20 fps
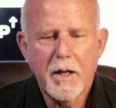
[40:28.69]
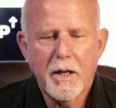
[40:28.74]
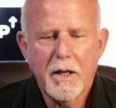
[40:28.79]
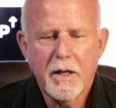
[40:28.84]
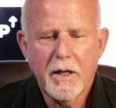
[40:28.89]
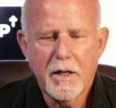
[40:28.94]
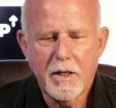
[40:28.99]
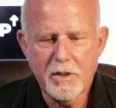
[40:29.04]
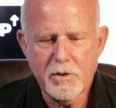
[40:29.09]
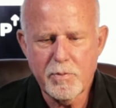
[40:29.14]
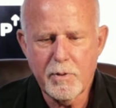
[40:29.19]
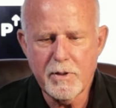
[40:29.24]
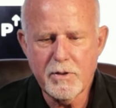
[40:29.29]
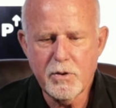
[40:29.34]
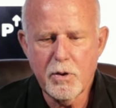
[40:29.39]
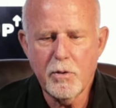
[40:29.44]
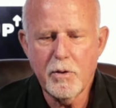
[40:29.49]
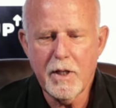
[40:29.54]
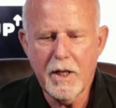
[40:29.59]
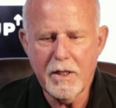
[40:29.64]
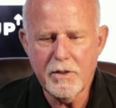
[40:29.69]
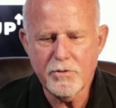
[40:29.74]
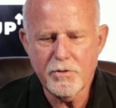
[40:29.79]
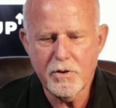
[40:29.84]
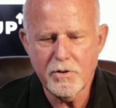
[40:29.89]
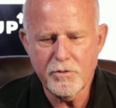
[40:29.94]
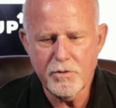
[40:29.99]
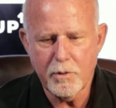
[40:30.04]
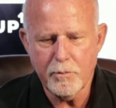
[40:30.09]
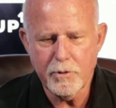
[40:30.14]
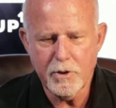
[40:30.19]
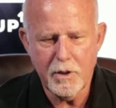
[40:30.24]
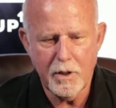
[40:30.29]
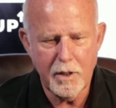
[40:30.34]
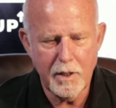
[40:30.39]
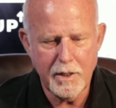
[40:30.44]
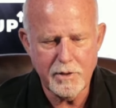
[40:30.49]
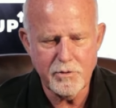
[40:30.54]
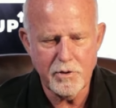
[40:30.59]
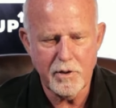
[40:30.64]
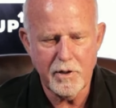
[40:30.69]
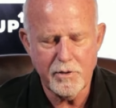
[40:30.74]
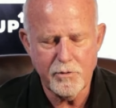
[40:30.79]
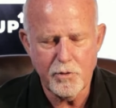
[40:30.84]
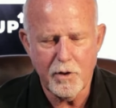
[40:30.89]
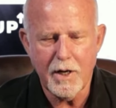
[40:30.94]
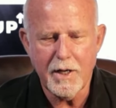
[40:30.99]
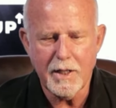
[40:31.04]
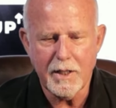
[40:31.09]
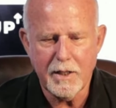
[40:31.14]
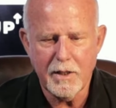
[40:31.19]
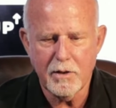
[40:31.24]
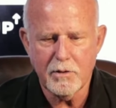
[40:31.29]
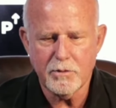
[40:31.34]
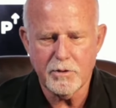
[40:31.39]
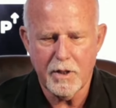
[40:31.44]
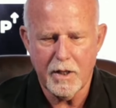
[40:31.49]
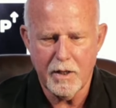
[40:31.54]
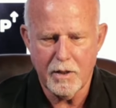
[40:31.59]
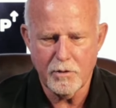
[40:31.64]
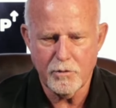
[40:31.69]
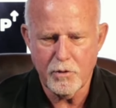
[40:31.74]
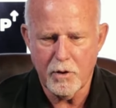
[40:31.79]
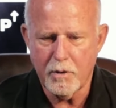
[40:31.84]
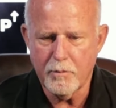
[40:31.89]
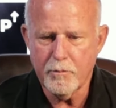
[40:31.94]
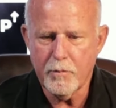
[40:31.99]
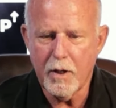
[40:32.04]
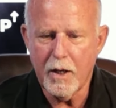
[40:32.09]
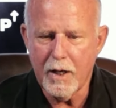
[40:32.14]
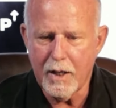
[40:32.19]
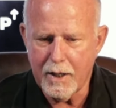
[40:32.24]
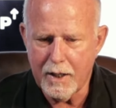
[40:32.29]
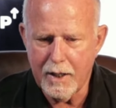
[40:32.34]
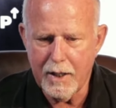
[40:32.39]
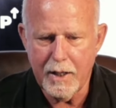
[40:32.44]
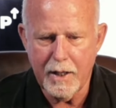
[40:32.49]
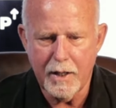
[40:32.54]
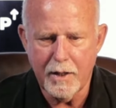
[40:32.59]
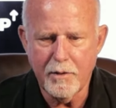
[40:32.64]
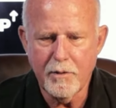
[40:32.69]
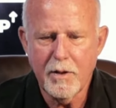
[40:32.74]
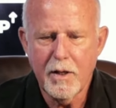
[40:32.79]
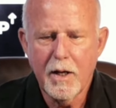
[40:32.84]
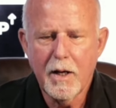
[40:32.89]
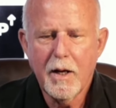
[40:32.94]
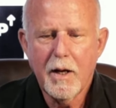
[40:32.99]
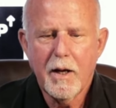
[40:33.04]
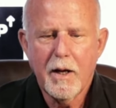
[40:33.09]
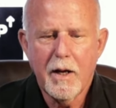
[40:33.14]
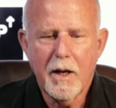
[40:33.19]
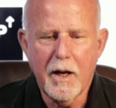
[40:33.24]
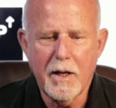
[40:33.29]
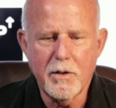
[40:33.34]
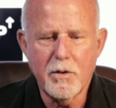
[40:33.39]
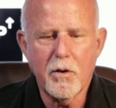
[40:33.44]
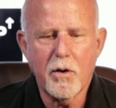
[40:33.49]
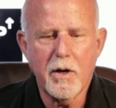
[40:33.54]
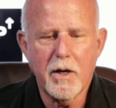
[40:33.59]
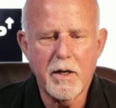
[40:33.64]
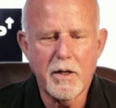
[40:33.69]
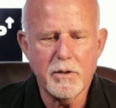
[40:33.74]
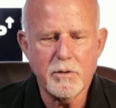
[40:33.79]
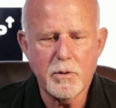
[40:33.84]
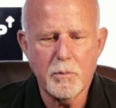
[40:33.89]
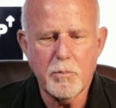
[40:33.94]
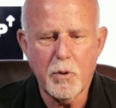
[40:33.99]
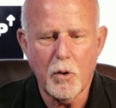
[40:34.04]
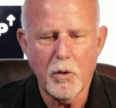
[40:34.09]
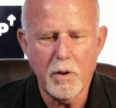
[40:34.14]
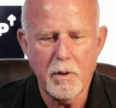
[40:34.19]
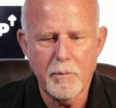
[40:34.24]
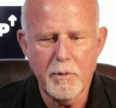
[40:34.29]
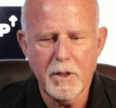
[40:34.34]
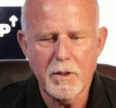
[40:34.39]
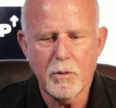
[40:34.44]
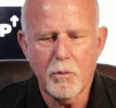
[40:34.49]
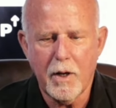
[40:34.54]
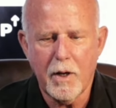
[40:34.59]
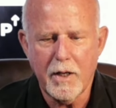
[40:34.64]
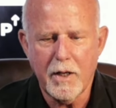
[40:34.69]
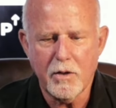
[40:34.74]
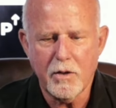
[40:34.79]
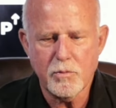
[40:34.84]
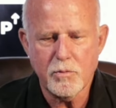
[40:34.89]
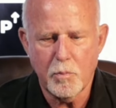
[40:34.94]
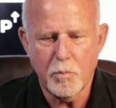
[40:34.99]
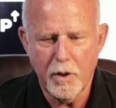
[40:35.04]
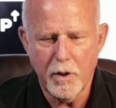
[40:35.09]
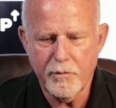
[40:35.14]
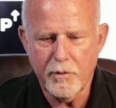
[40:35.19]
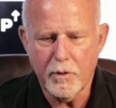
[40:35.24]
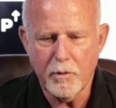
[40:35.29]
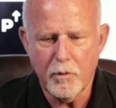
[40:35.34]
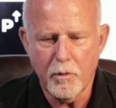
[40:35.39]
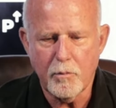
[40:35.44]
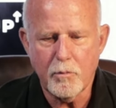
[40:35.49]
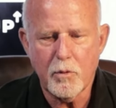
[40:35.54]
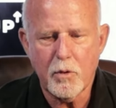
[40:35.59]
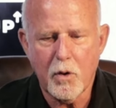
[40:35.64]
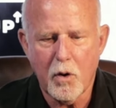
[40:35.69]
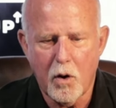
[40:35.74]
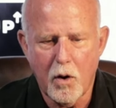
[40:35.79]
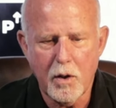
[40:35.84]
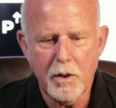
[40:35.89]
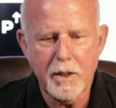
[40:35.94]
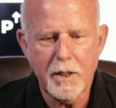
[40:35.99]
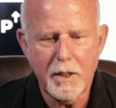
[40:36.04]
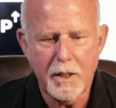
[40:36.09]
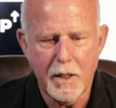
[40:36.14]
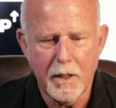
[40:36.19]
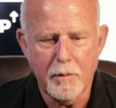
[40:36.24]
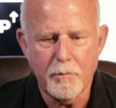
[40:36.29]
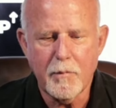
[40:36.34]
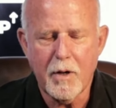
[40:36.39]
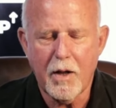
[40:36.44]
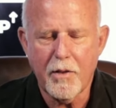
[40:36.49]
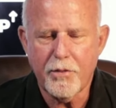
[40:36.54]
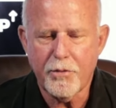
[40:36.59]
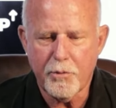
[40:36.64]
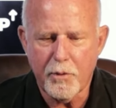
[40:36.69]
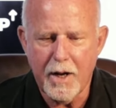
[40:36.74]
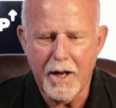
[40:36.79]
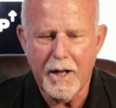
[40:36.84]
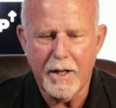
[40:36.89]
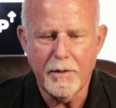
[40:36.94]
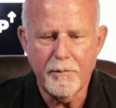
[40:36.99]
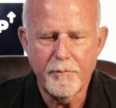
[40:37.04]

It's been 2 days since someone allegedly tried to kill Donald Trump again, and you're here at the podium in the White House briefing room calling him a threat.